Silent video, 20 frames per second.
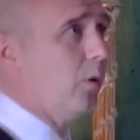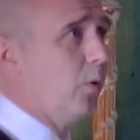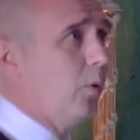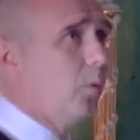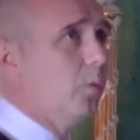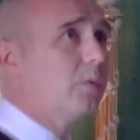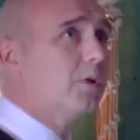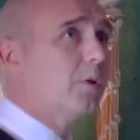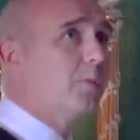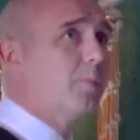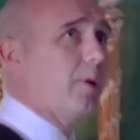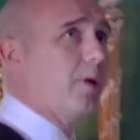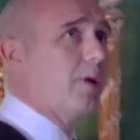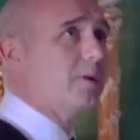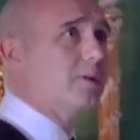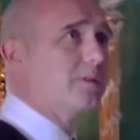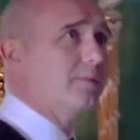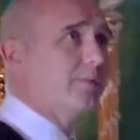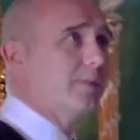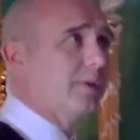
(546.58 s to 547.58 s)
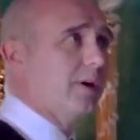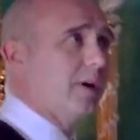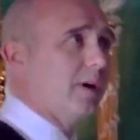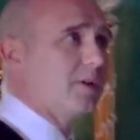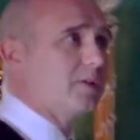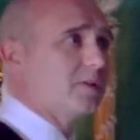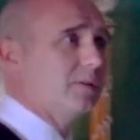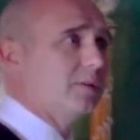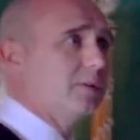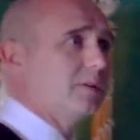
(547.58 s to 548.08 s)
older parts of the
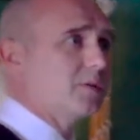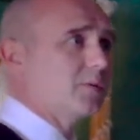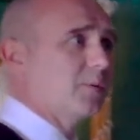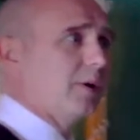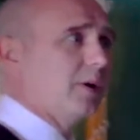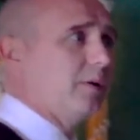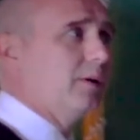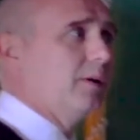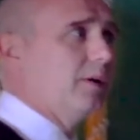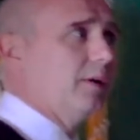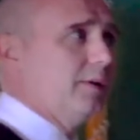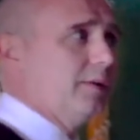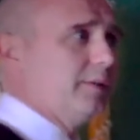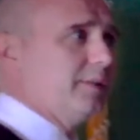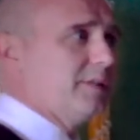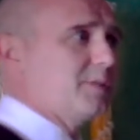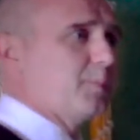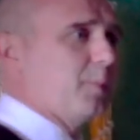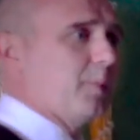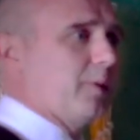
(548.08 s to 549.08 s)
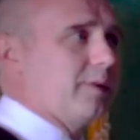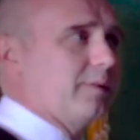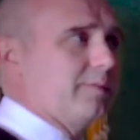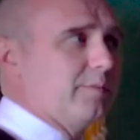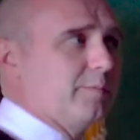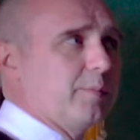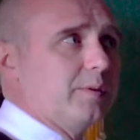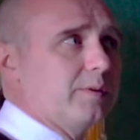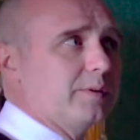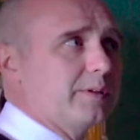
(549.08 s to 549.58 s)
castle as well. This part of
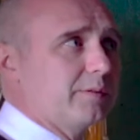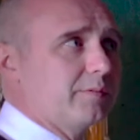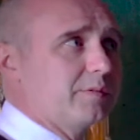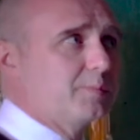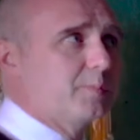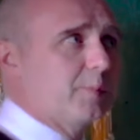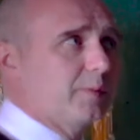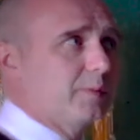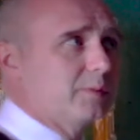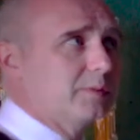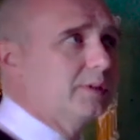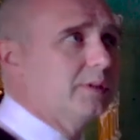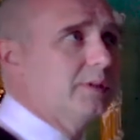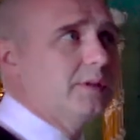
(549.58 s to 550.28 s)
the building was built